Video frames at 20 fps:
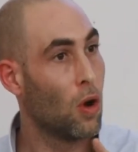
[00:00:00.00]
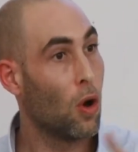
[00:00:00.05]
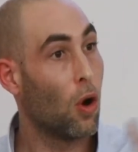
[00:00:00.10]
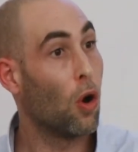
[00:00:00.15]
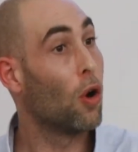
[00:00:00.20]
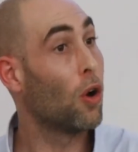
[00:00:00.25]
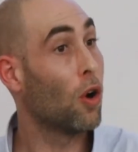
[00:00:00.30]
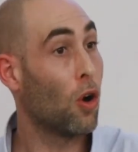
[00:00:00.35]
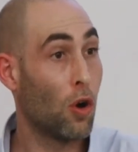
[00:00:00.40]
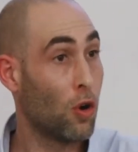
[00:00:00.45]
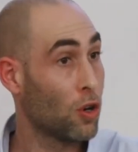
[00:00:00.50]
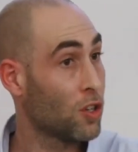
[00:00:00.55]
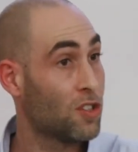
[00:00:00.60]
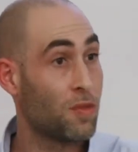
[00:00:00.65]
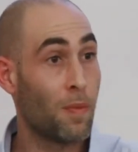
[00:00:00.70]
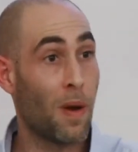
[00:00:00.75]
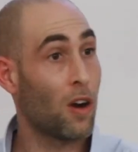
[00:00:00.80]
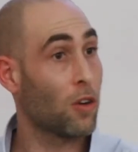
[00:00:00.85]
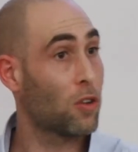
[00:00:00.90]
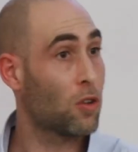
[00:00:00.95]
or
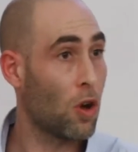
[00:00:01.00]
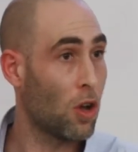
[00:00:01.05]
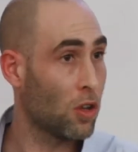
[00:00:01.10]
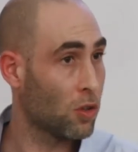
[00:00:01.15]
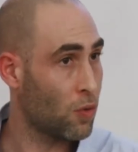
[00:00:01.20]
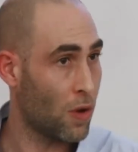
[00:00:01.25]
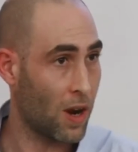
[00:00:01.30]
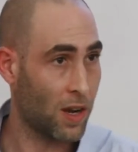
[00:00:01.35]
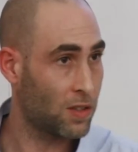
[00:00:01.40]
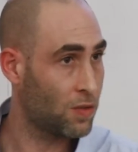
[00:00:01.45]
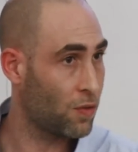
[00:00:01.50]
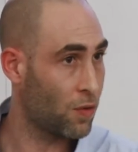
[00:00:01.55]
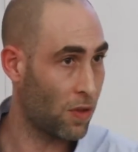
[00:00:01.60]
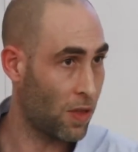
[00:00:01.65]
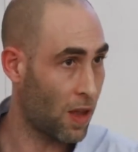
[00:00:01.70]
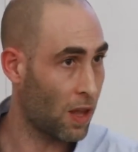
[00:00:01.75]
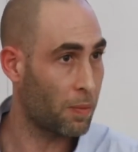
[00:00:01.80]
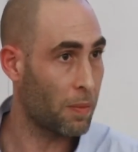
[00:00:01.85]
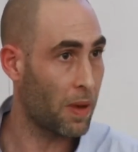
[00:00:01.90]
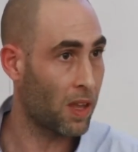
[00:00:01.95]
smart contracts for
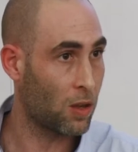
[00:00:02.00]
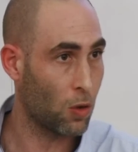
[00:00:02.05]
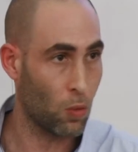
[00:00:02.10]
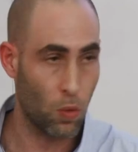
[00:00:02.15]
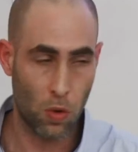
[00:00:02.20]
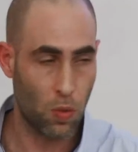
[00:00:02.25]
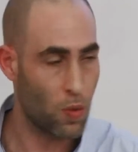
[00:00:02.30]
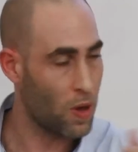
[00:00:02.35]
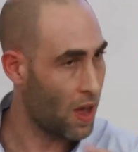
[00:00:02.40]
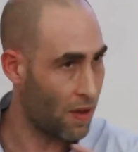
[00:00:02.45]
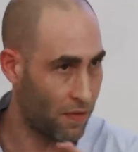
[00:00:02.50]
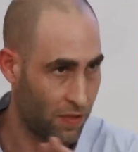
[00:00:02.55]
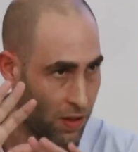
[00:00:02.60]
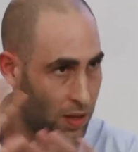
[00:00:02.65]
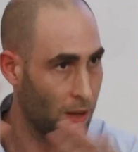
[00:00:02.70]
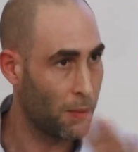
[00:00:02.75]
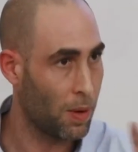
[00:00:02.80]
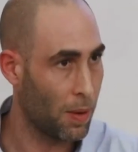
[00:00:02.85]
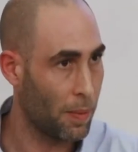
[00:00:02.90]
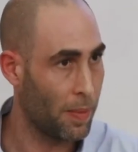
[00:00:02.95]
that matter, which we haven't
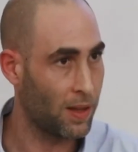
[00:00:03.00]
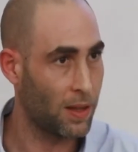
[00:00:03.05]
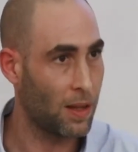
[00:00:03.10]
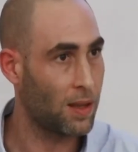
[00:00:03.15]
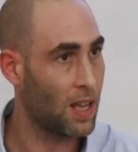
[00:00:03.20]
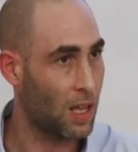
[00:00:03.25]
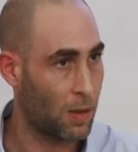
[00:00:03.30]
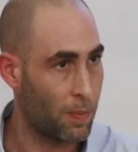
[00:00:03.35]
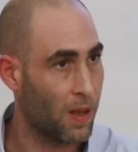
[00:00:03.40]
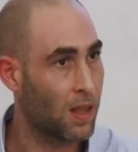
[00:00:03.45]
implemented yet.